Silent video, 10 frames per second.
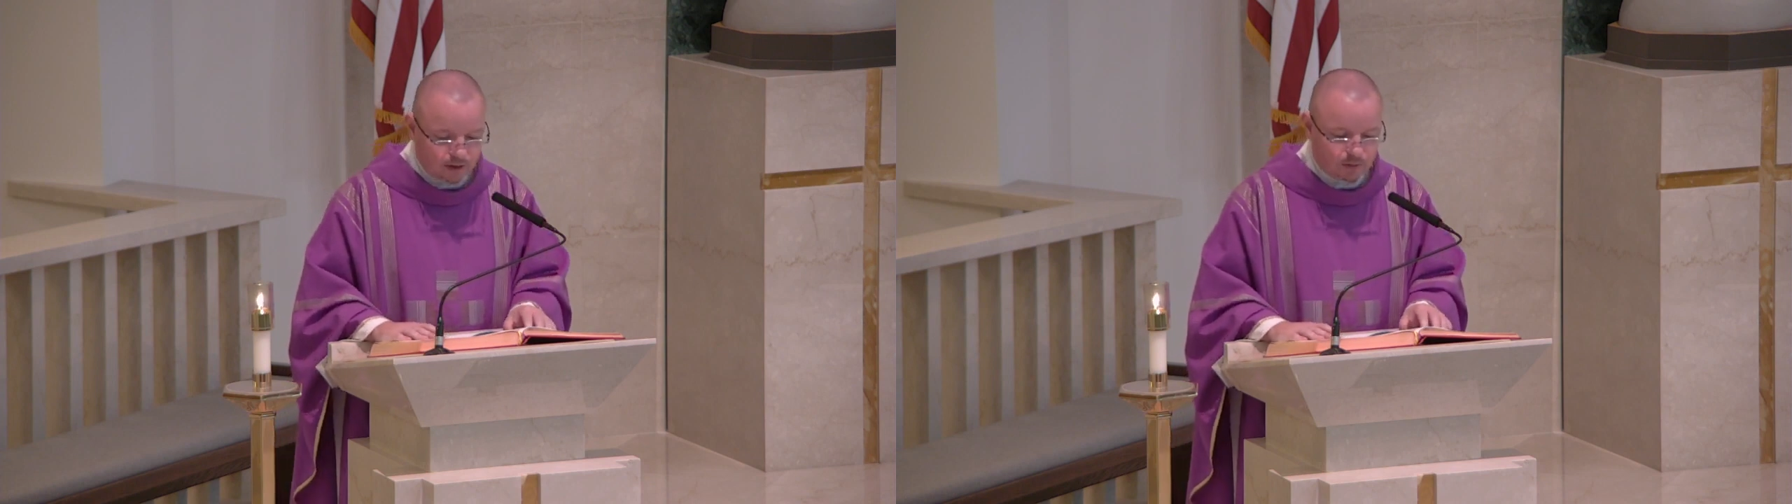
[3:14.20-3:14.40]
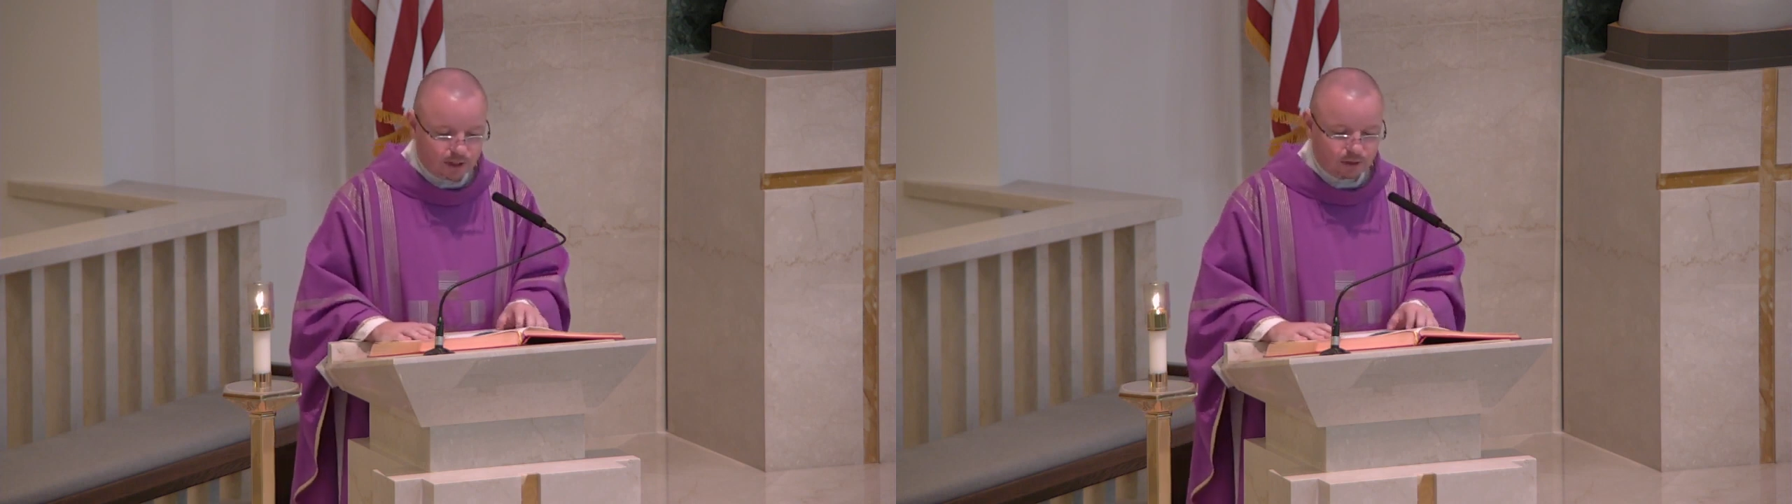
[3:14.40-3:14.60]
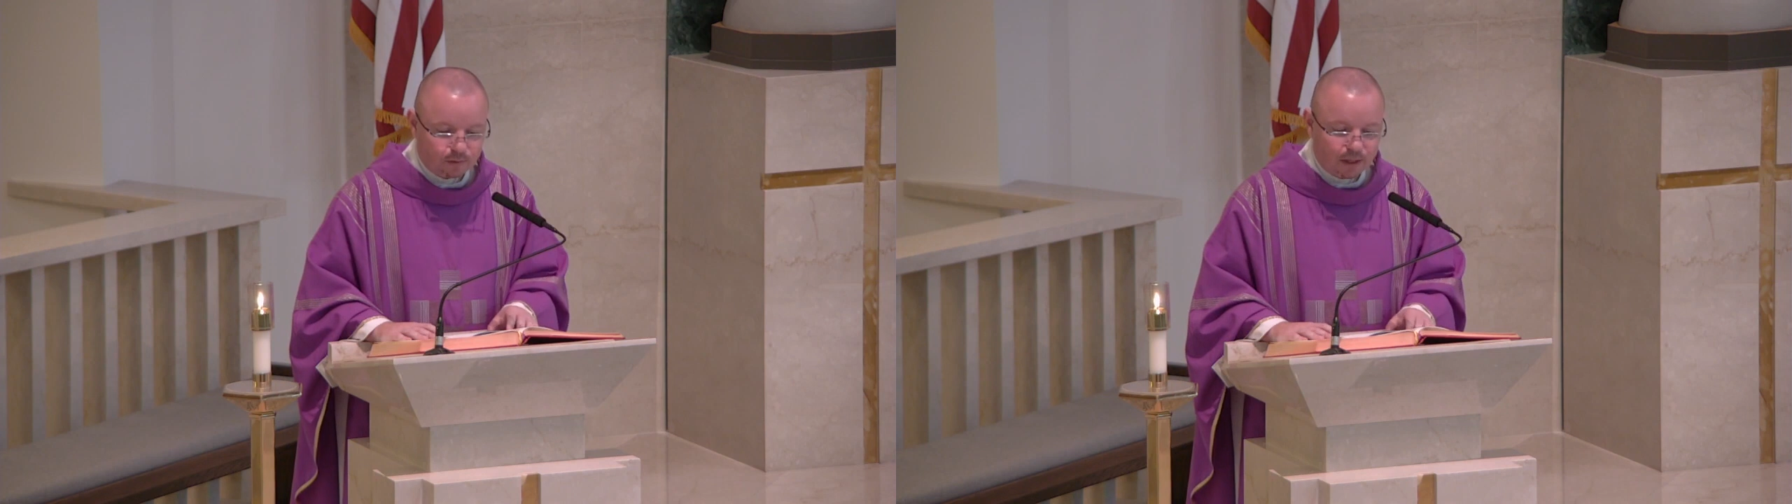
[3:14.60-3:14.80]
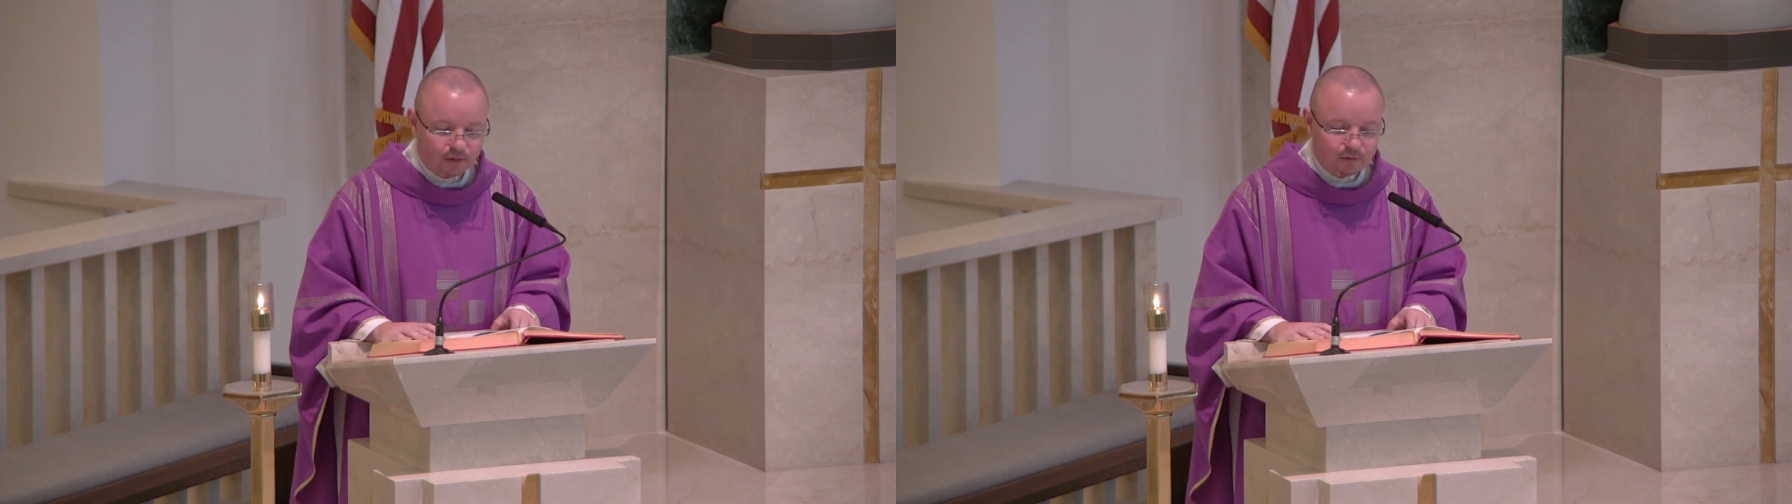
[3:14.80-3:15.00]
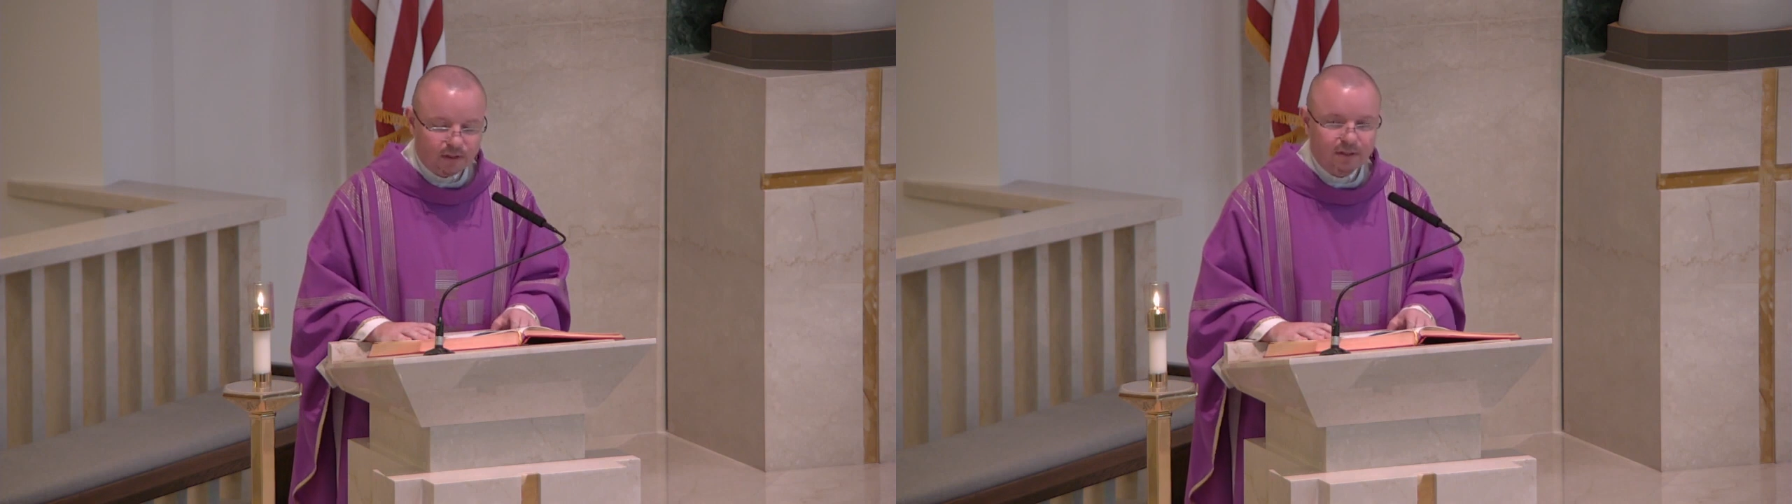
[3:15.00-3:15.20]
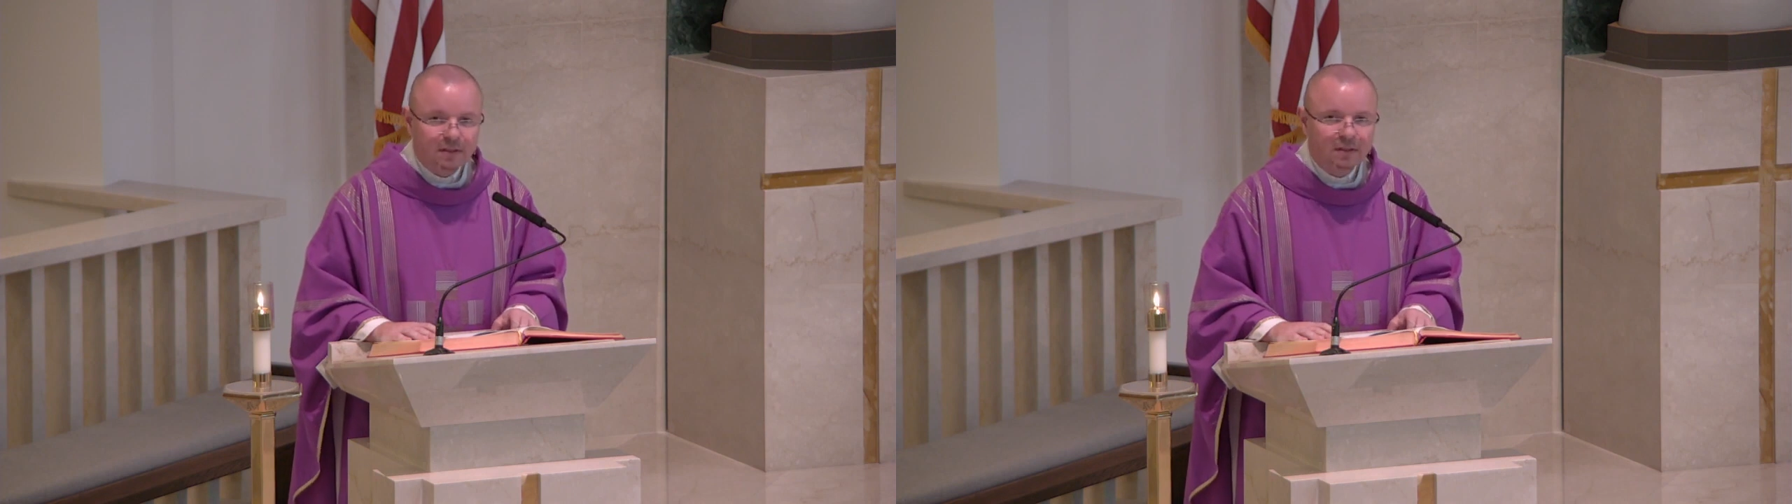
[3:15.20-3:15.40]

has been around